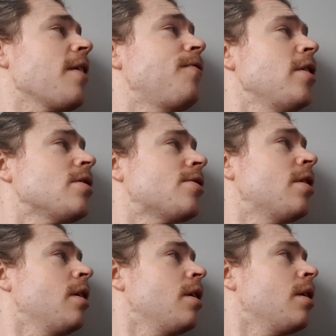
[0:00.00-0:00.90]

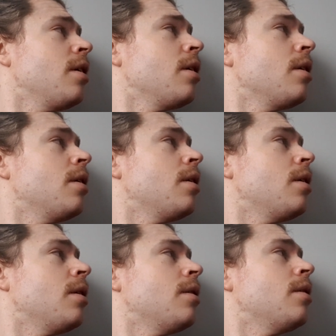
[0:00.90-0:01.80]
breakfast? What's
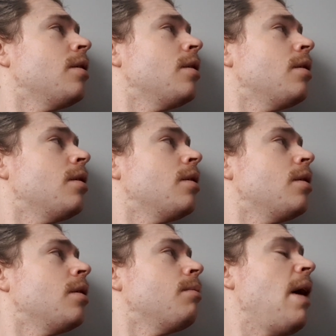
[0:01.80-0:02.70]
that Billy? What do you
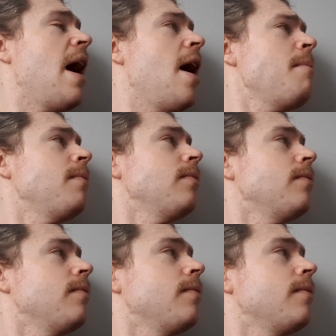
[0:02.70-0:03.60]
want? Mum!
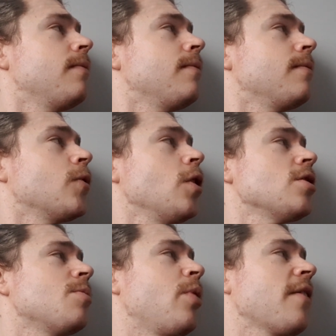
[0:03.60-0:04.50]
What? Cook
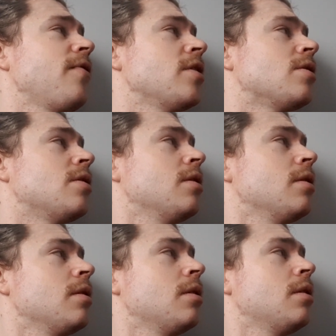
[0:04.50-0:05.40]
us some breakfast.
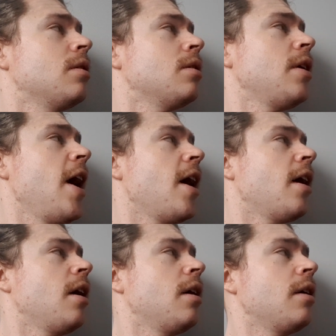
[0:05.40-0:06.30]
Oh, I don't yeah.
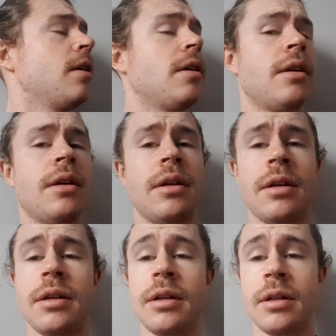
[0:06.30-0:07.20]
what you mean. Give
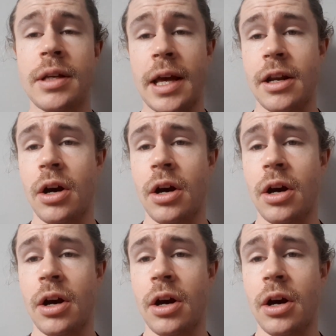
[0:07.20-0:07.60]
me a minute. Yeah,